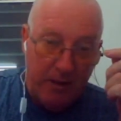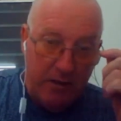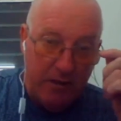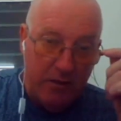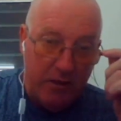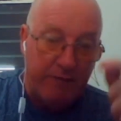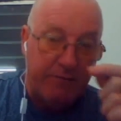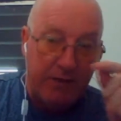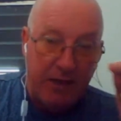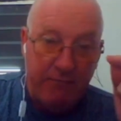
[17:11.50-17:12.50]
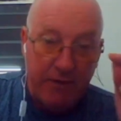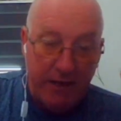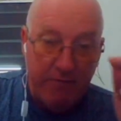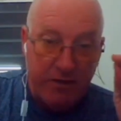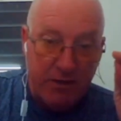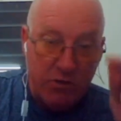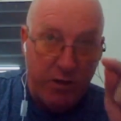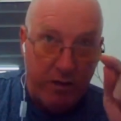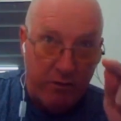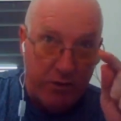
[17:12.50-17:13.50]
You'd have to cover every
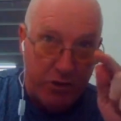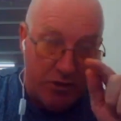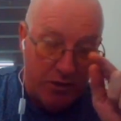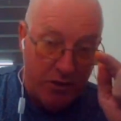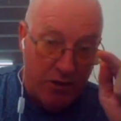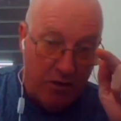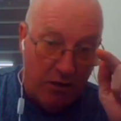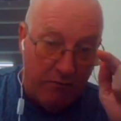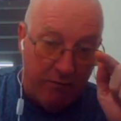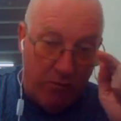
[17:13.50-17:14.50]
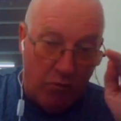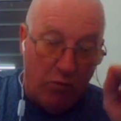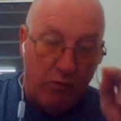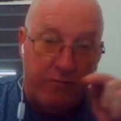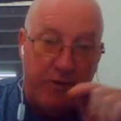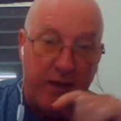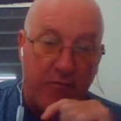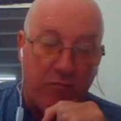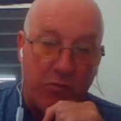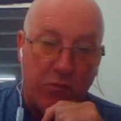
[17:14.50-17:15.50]
square inch of all of the
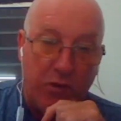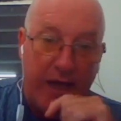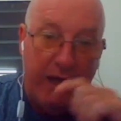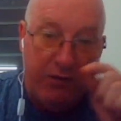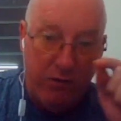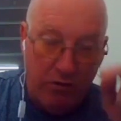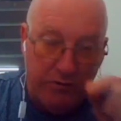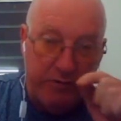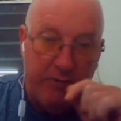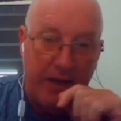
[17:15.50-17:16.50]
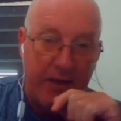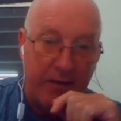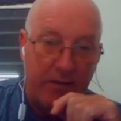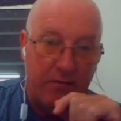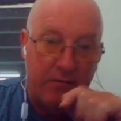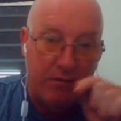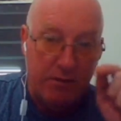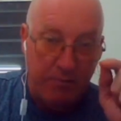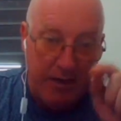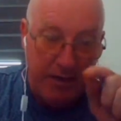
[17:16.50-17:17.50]
arable land on the planet to
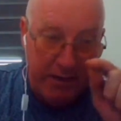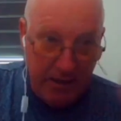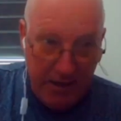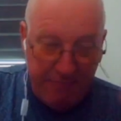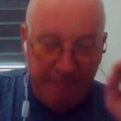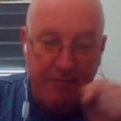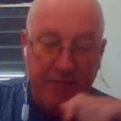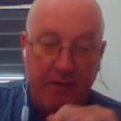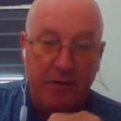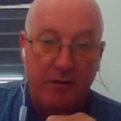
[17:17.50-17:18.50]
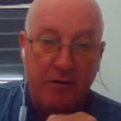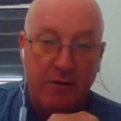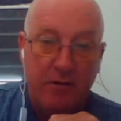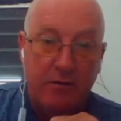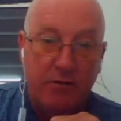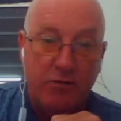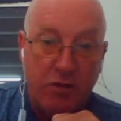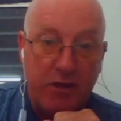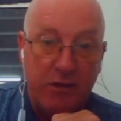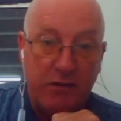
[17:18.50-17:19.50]
plant enough
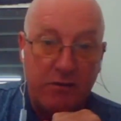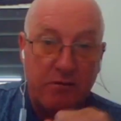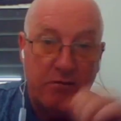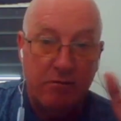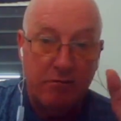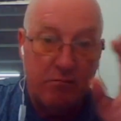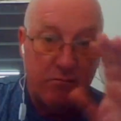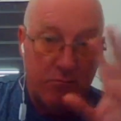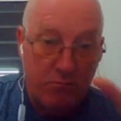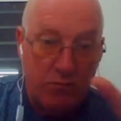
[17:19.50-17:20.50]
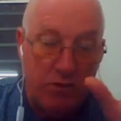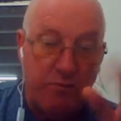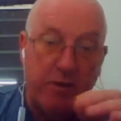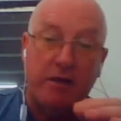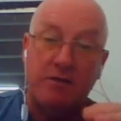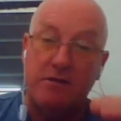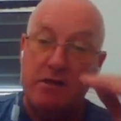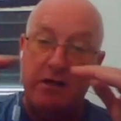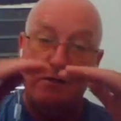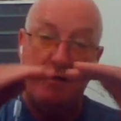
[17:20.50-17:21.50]
trees to bring us to
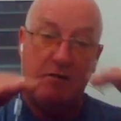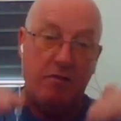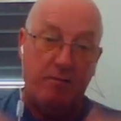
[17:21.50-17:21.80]
net zero.